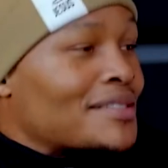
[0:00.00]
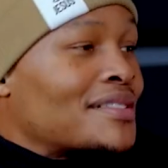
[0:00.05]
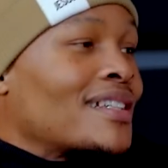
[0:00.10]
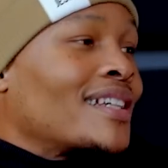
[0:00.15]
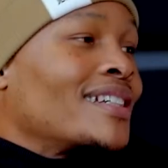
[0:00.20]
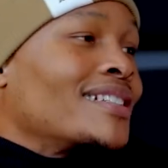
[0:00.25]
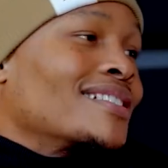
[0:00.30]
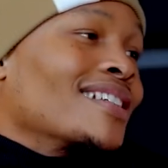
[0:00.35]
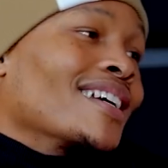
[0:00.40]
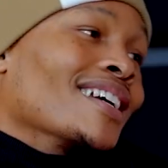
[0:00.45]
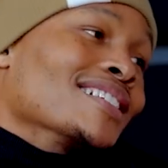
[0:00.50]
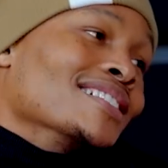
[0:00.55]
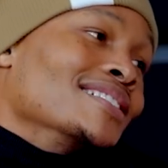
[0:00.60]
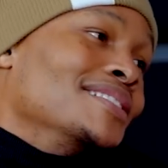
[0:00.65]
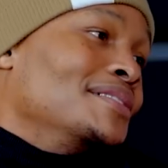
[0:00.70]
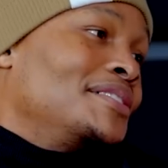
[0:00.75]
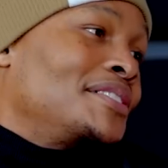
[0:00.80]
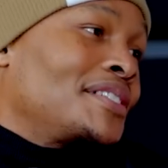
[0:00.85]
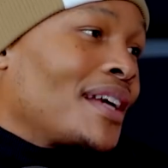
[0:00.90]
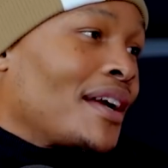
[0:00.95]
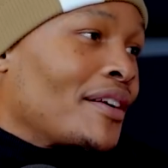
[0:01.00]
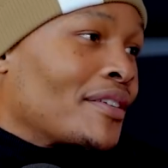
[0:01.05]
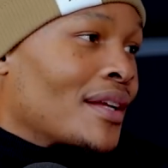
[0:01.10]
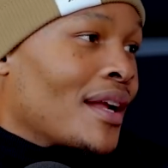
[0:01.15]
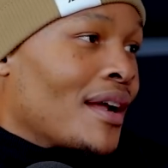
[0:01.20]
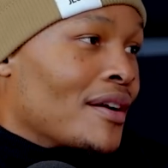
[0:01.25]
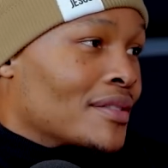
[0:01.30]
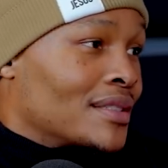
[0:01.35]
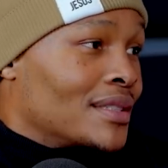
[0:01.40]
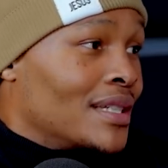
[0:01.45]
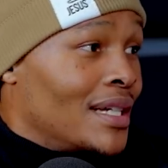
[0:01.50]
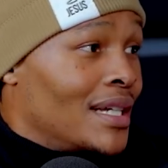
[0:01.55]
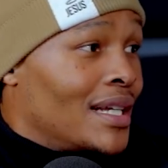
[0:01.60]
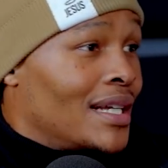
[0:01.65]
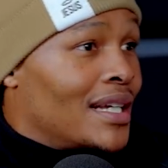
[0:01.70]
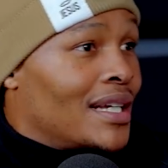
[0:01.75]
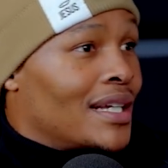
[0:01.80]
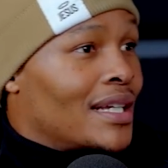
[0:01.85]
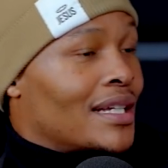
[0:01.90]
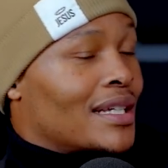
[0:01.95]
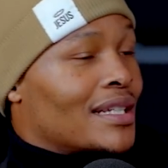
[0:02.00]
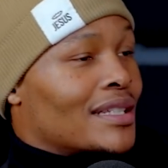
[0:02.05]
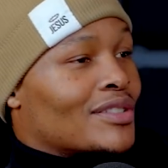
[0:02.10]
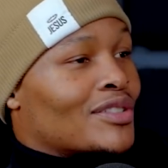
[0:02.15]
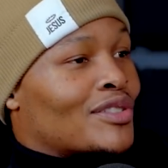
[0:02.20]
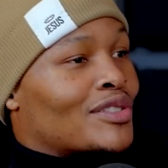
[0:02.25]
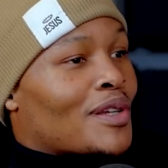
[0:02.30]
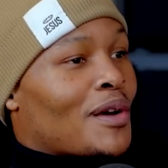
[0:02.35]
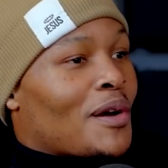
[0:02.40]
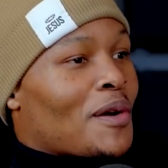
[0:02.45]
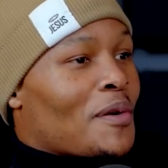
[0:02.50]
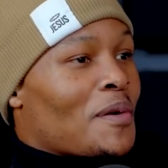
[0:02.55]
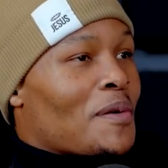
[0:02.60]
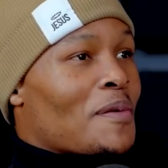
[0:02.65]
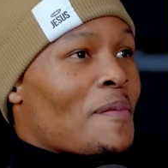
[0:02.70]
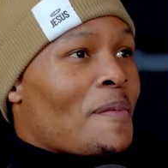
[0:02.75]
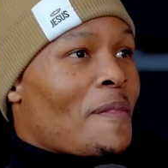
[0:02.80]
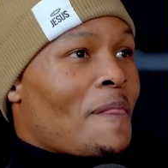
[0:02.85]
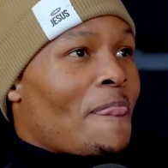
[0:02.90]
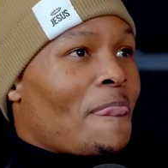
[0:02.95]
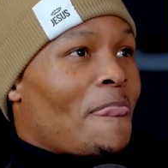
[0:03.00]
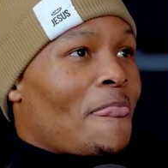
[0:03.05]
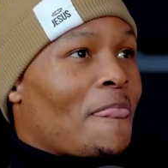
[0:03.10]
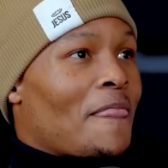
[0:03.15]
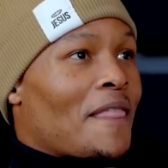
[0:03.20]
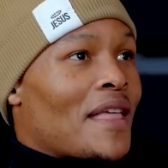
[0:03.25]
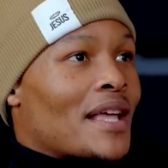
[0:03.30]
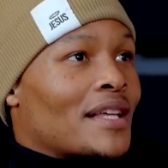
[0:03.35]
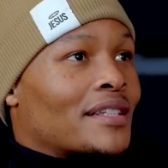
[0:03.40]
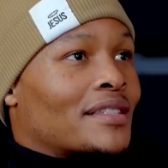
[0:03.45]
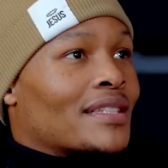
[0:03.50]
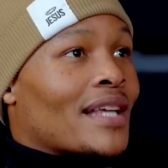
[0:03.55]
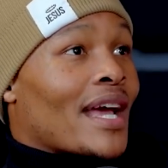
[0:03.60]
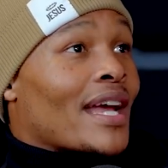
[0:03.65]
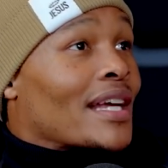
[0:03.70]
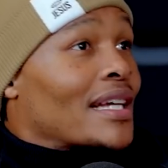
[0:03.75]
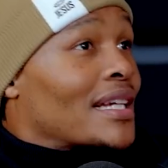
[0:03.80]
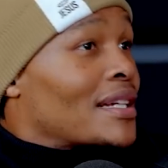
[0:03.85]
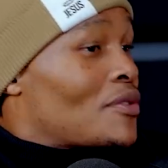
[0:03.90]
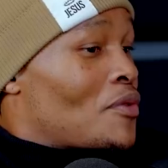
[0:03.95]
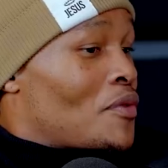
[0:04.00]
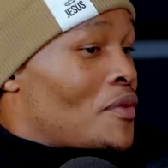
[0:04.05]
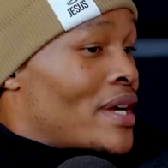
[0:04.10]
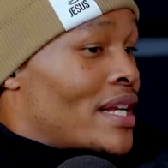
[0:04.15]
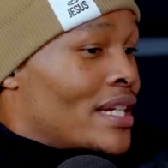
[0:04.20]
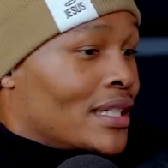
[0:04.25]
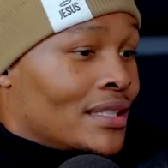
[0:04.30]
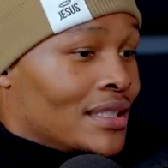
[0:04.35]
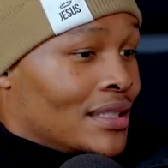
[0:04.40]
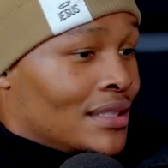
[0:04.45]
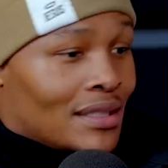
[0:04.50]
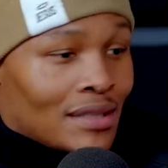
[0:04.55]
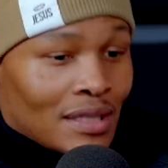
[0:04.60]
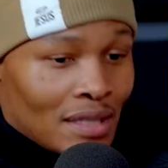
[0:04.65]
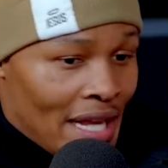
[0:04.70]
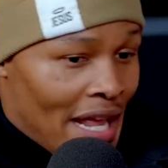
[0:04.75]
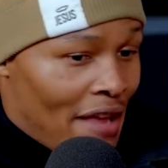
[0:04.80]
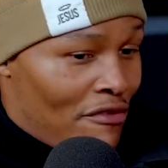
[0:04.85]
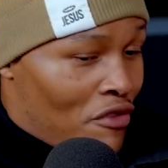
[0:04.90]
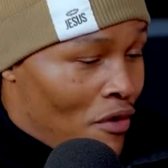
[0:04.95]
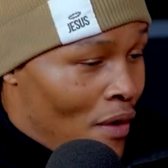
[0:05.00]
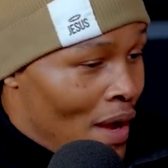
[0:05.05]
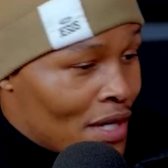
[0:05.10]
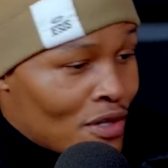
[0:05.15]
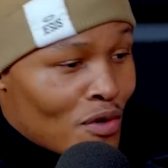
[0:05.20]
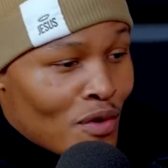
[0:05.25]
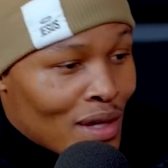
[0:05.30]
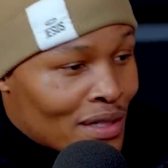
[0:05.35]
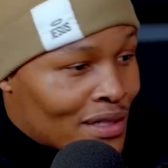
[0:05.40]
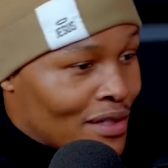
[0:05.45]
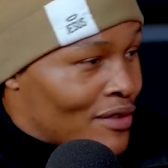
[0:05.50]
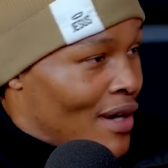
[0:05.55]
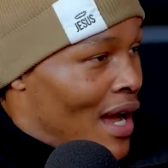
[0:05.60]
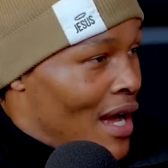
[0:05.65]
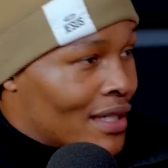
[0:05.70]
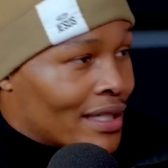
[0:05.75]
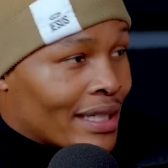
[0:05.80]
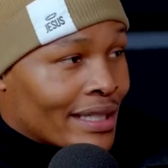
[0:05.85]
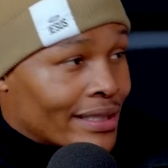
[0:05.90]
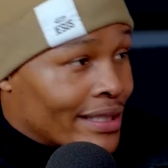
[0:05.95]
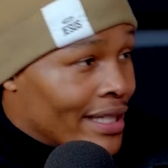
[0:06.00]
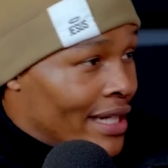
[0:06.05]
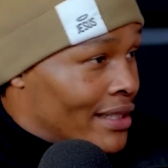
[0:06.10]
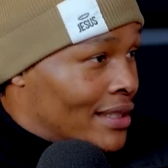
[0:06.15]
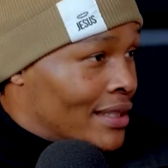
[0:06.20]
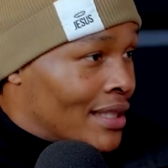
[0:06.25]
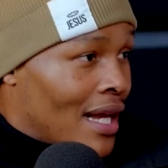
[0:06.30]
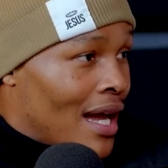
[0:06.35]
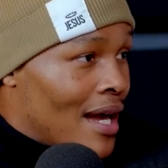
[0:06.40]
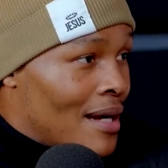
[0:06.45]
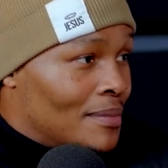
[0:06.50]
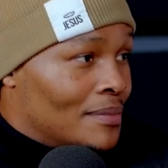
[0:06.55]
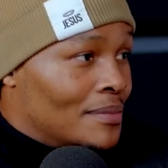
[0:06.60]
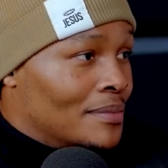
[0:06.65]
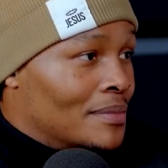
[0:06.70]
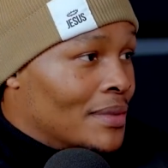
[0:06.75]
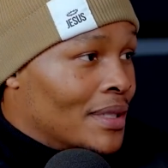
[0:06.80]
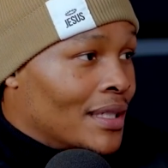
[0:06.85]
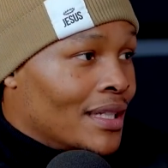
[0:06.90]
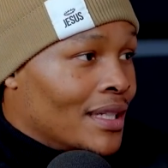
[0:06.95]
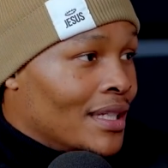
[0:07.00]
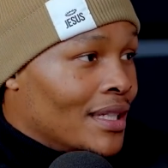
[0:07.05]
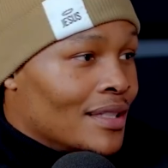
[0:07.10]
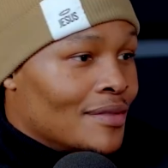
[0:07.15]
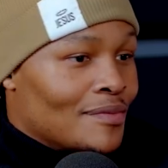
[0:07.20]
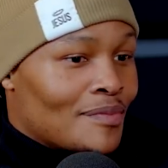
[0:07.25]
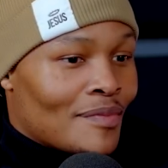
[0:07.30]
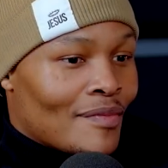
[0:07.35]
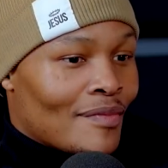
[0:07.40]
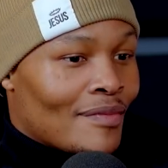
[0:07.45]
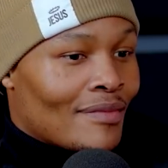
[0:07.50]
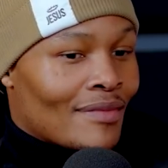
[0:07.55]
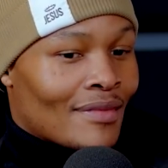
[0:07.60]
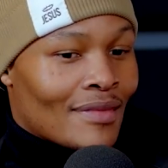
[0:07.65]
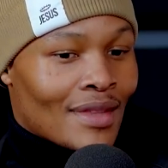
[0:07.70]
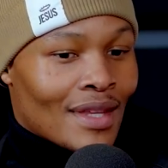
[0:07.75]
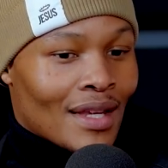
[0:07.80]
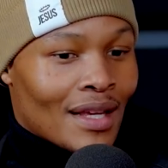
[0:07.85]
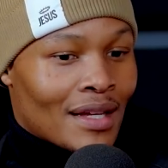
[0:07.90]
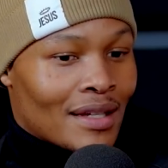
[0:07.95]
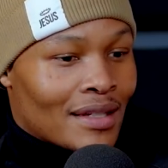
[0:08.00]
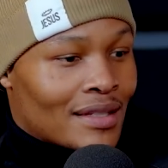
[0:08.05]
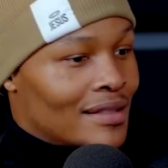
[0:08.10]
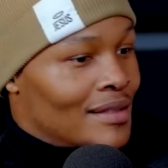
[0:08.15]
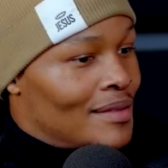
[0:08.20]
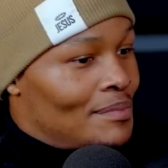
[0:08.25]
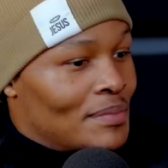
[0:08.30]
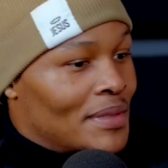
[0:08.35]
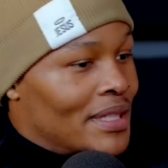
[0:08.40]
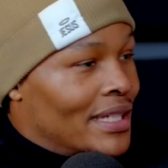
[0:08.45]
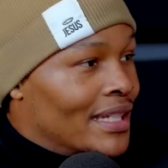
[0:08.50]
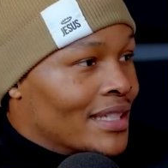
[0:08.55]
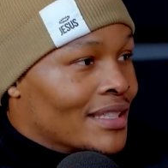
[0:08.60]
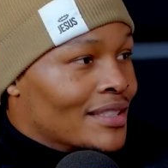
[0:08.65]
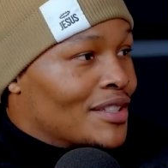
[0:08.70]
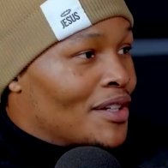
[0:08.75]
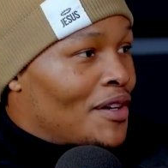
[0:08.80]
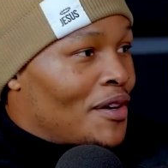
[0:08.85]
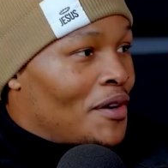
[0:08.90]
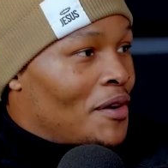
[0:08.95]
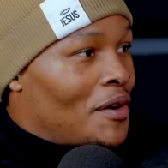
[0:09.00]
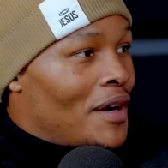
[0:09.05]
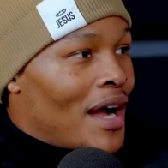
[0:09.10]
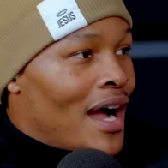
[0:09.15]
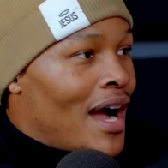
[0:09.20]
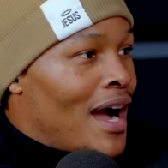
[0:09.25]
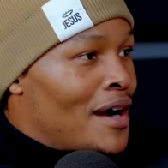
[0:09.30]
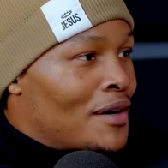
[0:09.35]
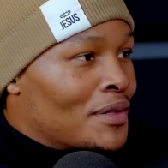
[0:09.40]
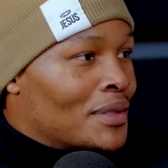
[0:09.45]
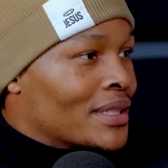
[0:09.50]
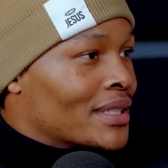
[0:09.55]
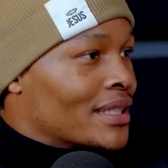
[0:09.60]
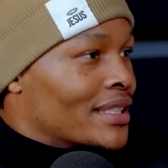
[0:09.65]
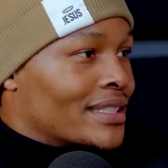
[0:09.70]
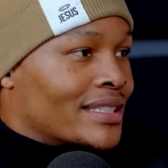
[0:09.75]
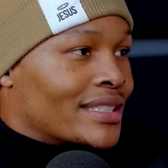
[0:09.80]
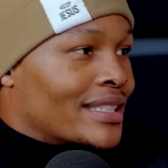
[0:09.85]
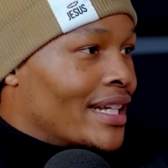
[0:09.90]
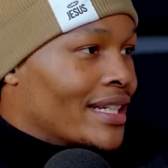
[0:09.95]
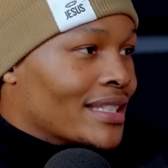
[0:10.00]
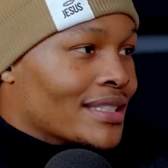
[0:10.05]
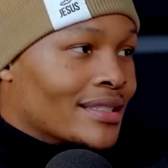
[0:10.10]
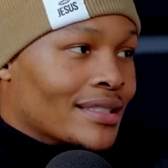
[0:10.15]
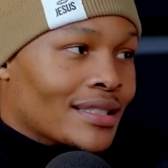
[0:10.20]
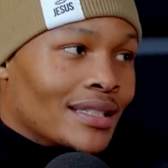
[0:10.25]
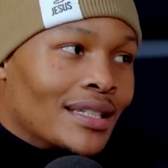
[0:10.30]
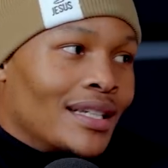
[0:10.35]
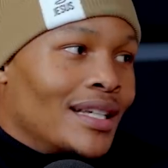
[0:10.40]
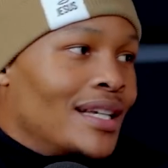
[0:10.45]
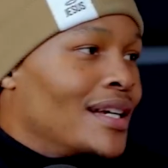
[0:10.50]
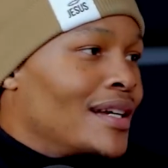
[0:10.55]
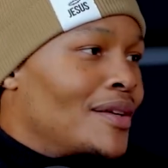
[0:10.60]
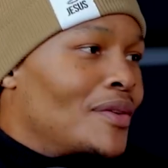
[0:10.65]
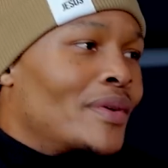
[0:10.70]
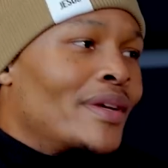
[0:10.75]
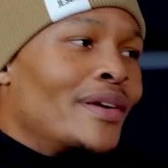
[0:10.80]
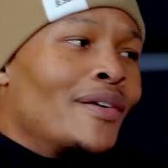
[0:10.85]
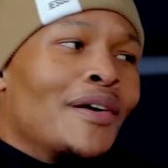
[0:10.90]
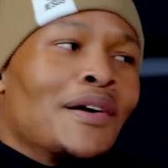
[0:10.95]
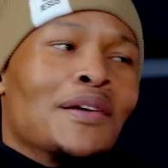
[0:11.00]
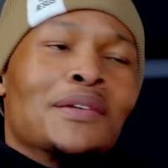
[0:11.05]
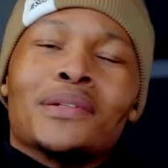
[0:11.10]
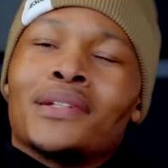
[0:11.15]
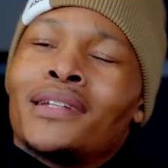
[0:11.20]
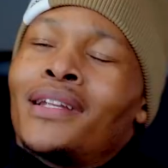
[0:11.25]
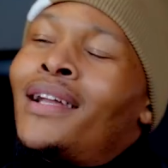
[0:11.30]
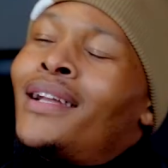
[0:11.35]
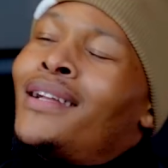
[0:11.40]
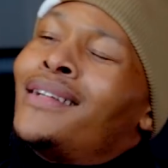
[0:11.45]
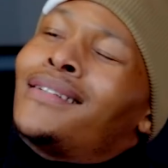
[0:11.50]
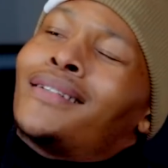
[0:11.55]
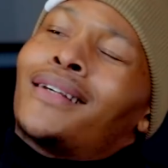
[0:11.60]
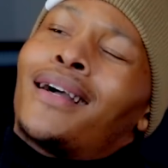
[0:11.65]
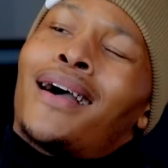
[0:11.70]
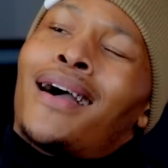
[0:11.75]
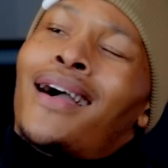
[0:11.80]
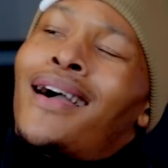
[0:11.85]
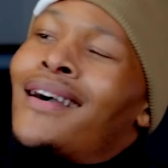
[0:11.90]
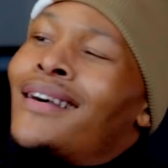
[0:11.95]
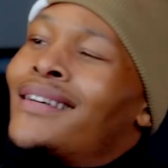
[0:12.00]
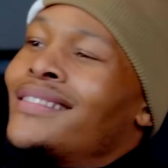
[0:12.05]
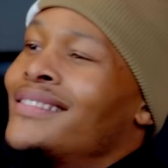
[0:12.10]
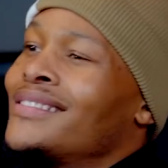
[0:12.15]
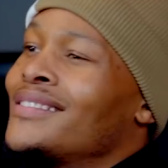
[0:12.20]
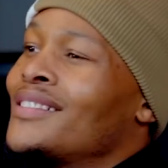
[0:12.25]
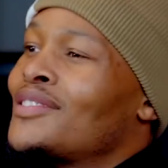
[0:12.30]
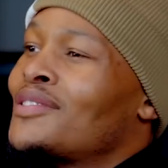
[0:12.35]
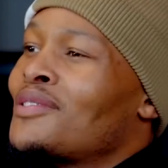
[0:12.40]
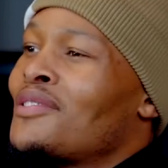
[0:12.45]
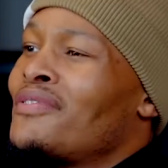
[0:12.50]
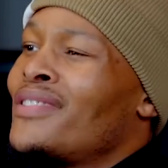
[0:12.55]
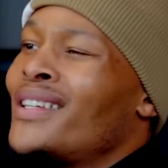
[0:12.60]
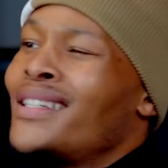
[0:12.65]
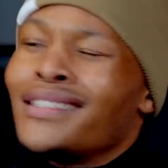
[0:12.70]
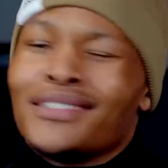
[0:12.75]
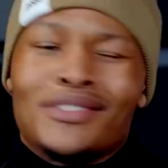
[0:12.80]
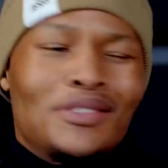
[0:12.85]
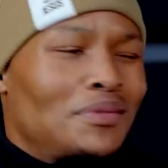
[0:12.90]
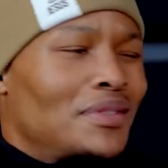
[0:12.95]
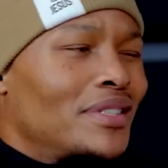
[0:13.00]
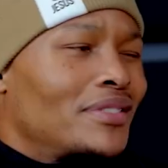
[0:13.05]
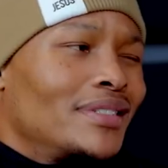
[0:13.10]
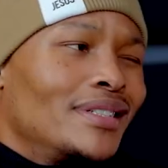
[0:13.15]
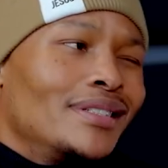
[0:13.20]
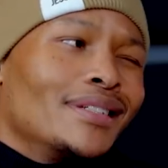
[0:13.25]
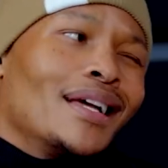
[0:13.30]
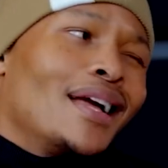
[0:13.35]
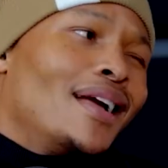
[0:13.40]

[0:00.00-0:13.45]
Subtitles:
take that. Shout out. So, it's like, when everyone who was around at that time, me, Mlindo, Howard, and we all were like, so do we really